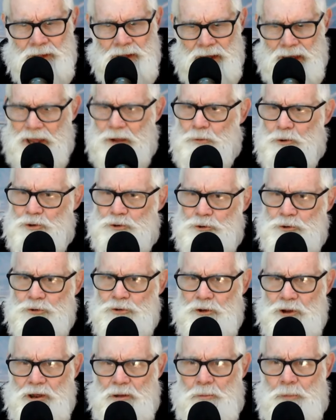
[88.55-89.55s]
He was
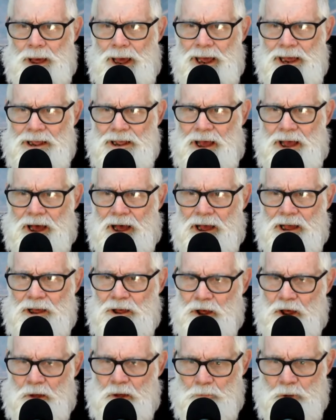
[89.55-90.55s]
usually a bad guy,
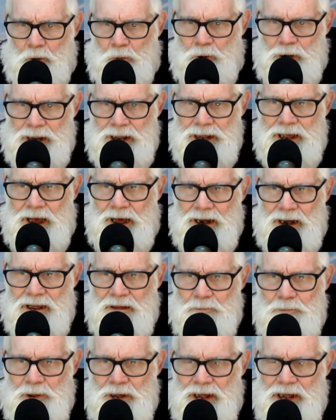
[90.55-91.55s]
but when he got
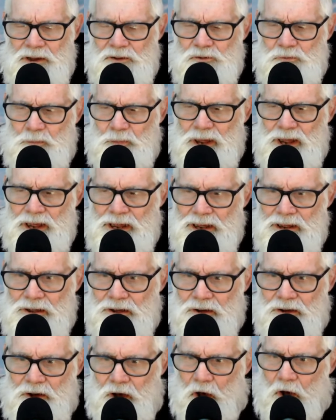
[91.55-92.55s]
up against me,
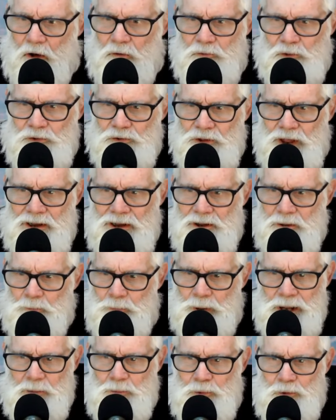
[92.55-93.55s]
all of a sudden the
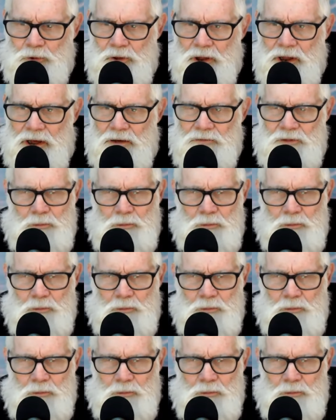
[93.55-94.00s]
people loved the